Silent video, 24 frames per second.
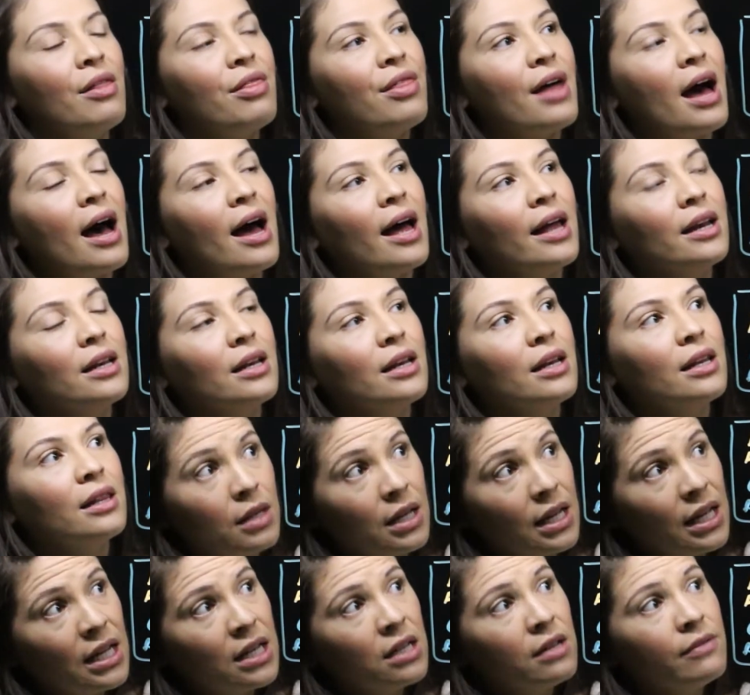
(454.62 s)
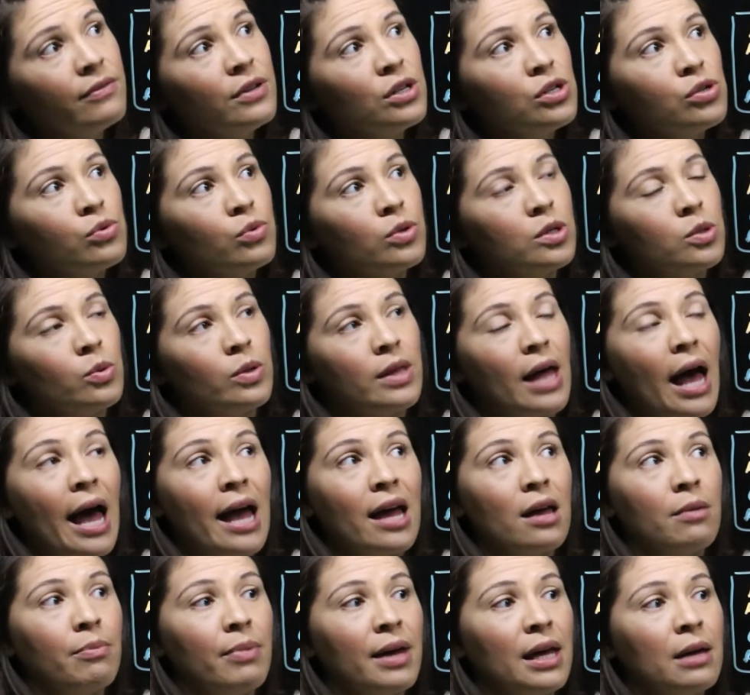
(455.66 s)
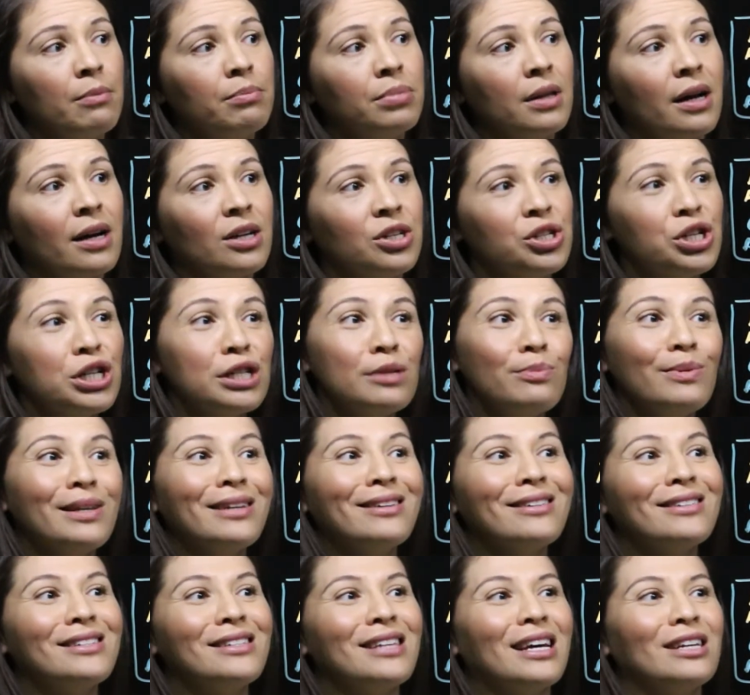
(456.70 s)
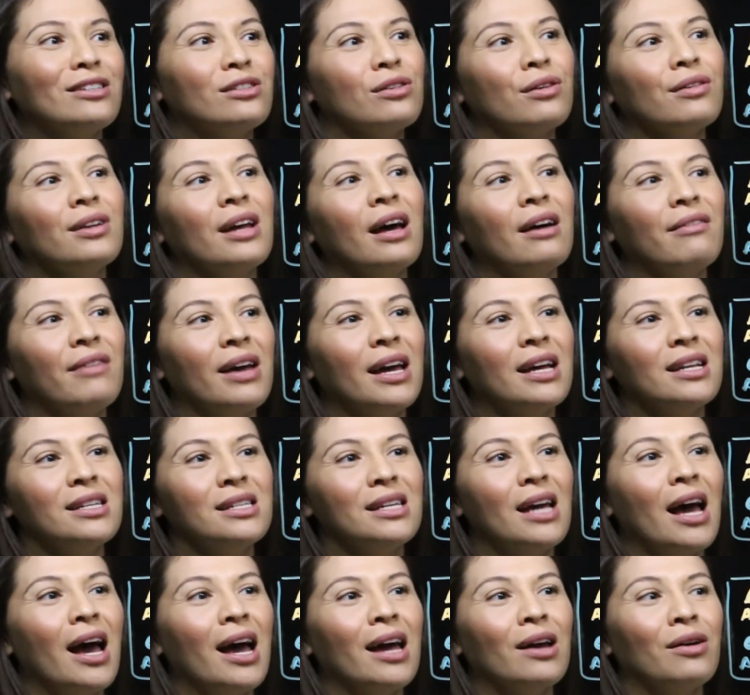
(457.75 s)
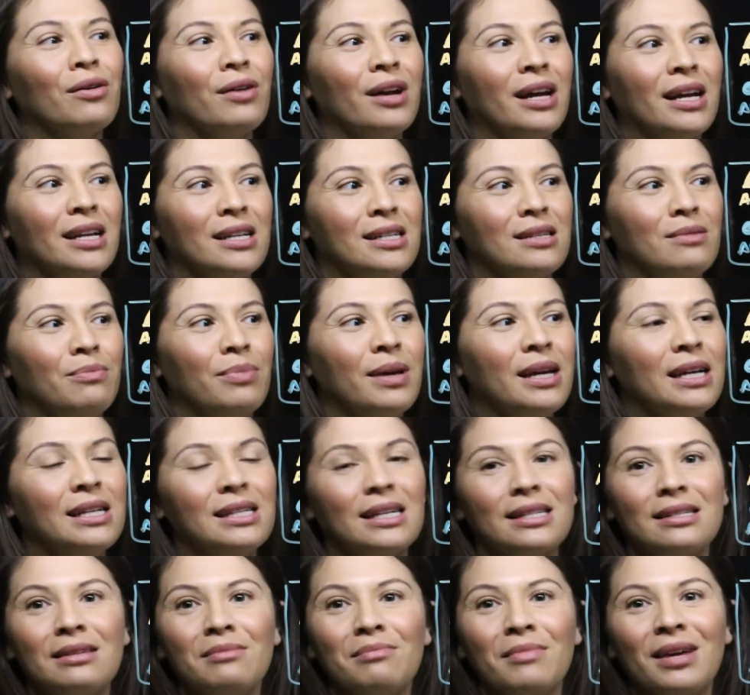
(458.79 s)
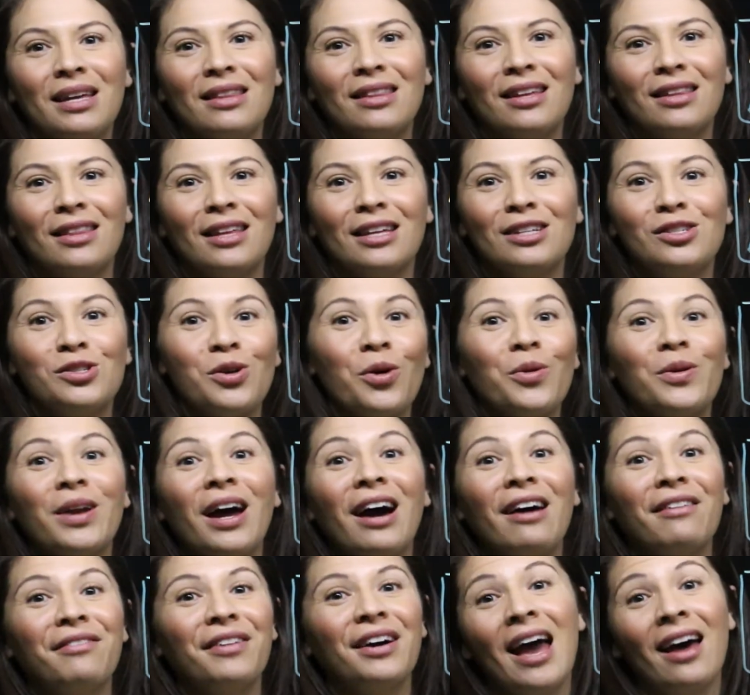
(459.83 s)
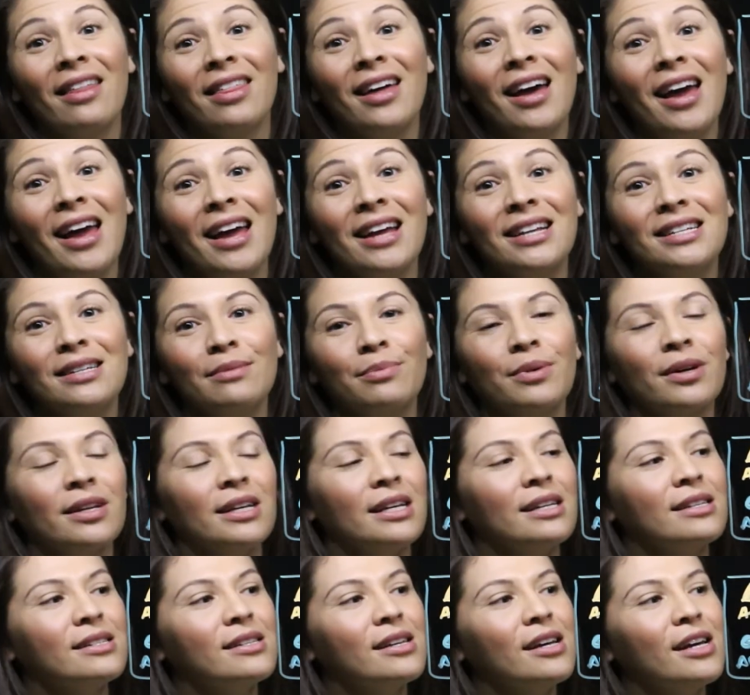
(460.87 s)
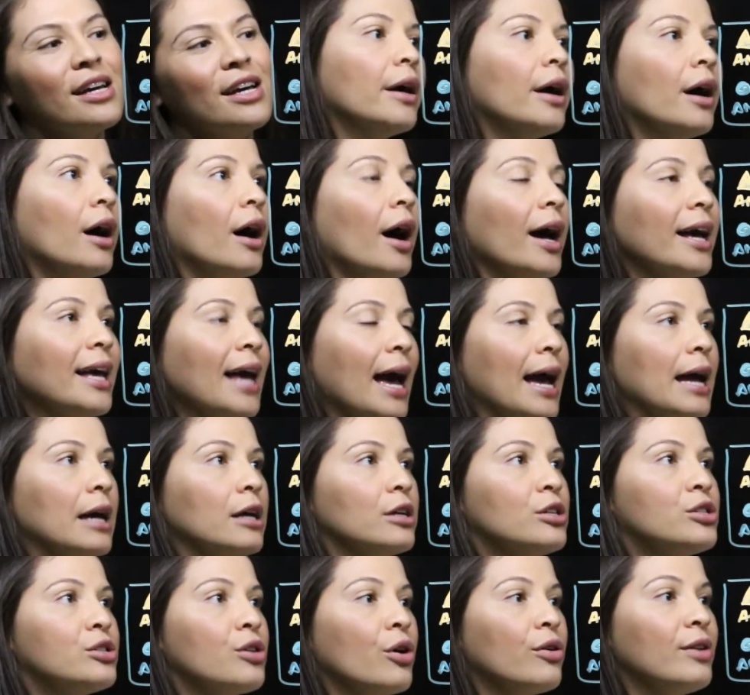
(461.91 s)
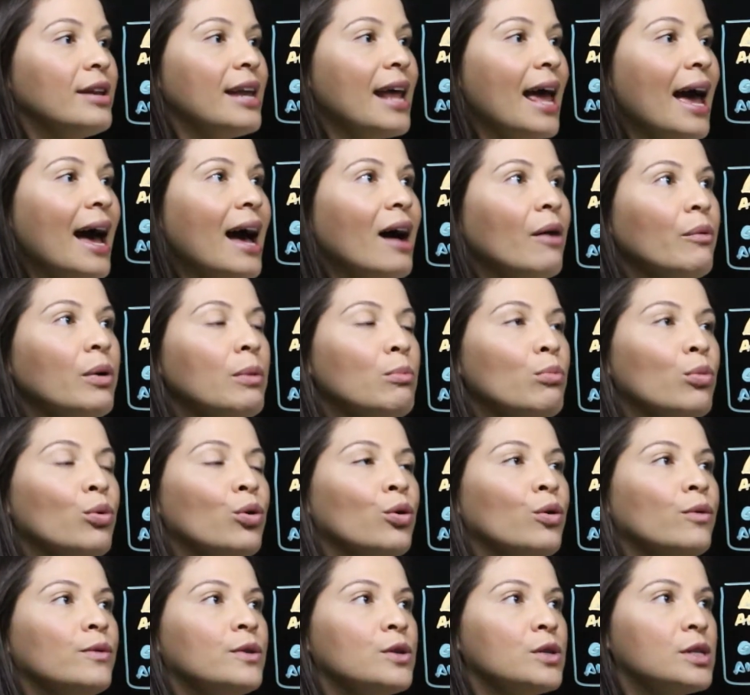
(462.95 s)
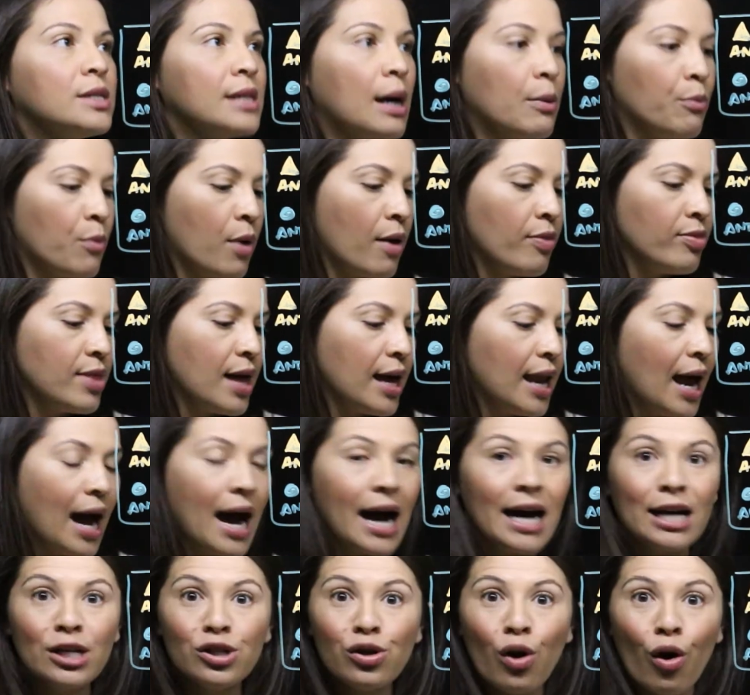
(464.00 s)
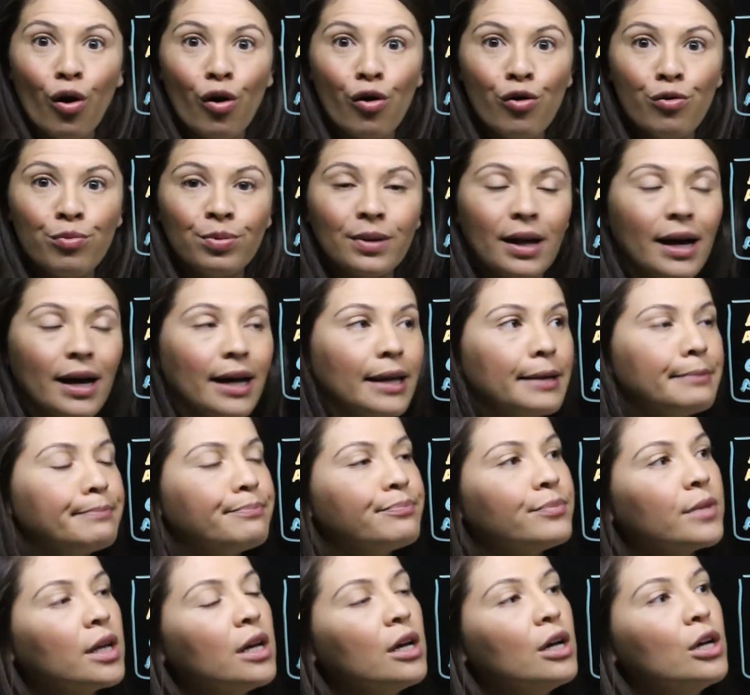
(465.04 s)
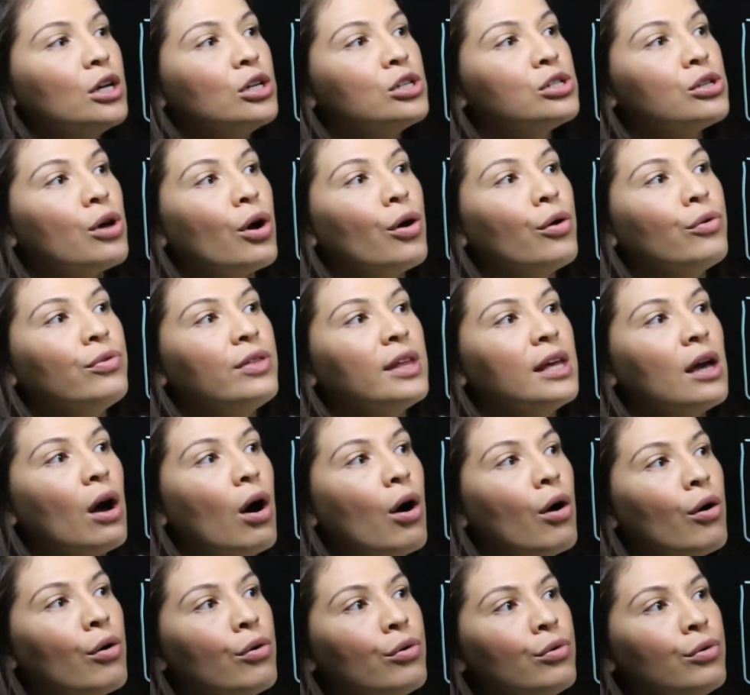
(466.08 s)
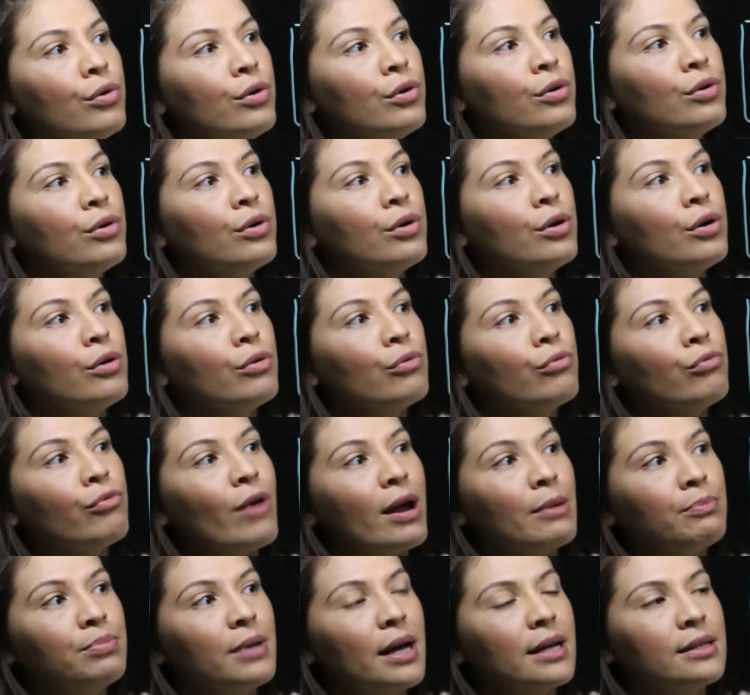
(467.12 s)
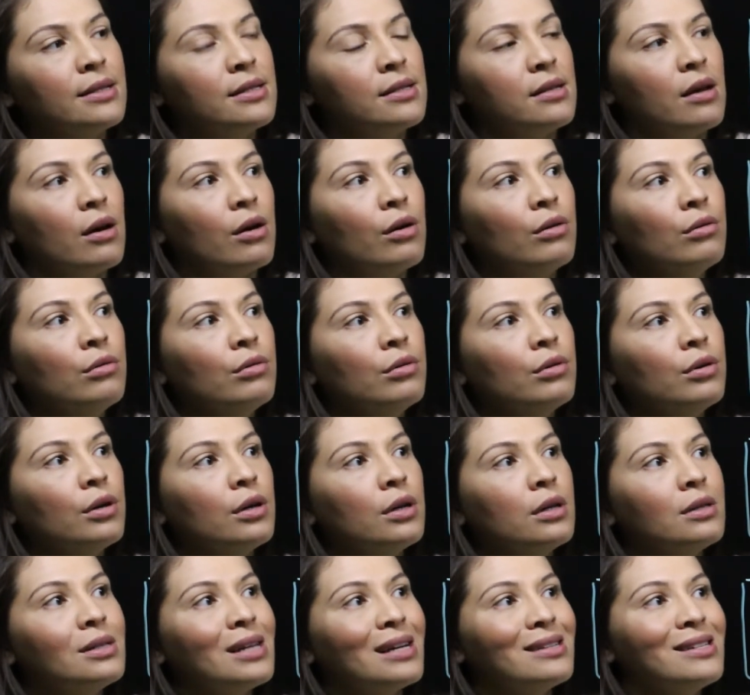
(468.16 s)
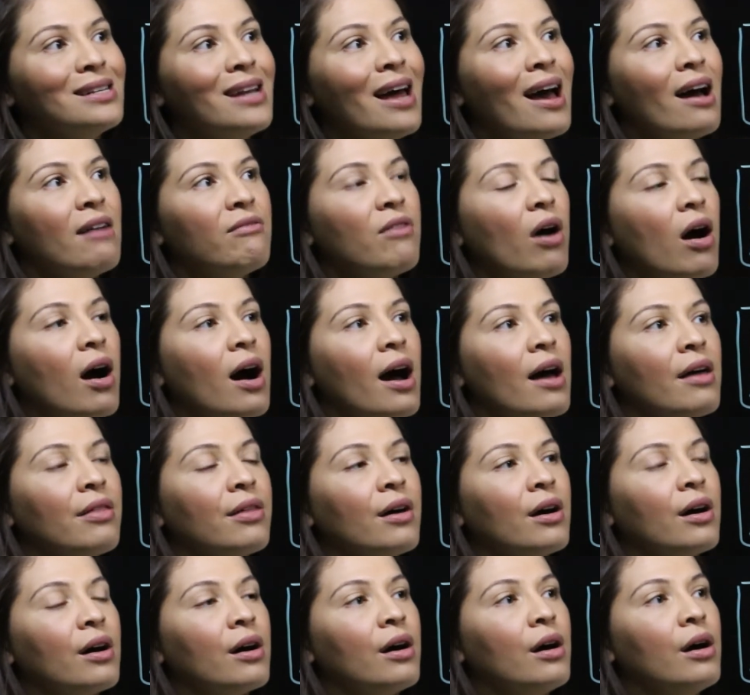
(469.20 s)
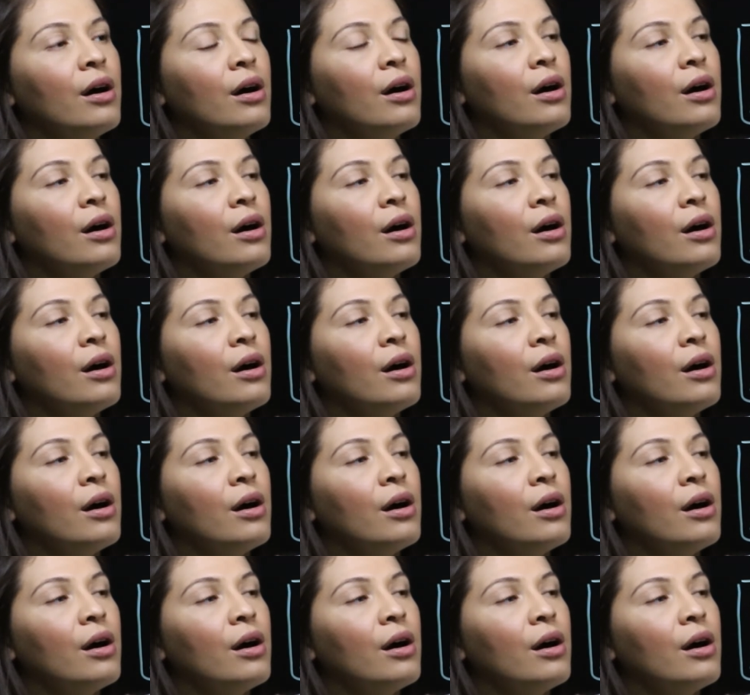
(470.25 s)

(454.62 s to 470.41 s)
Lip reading: that the individuals with AB blood, just because they don't have anti-A or anti-B doesn't mean that they don't have other antibodies. Okay, so now we move to someone that has O blood. So the O red blood cell doesn't have either